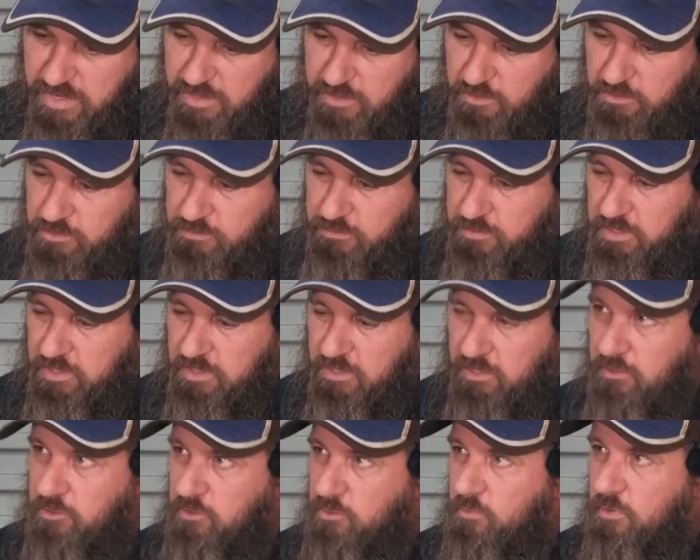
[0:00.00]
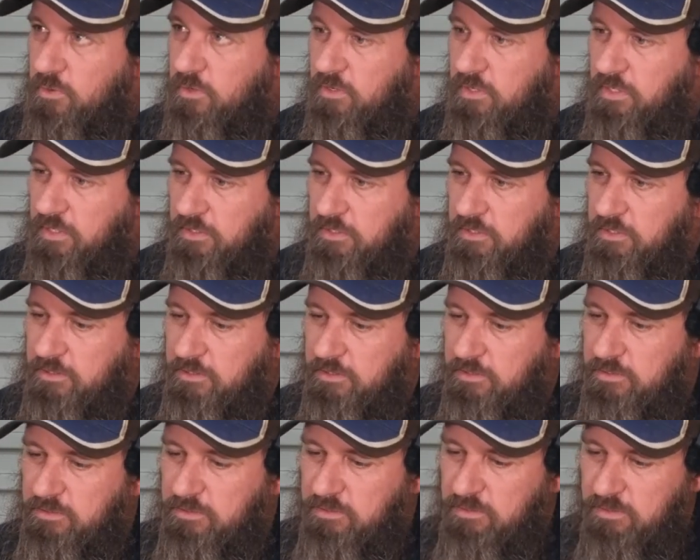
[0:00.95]
it on the video a little while
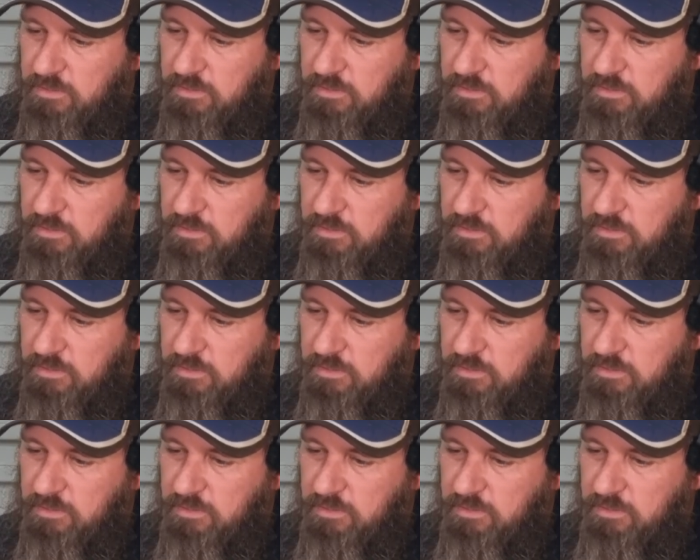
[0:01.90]
ago,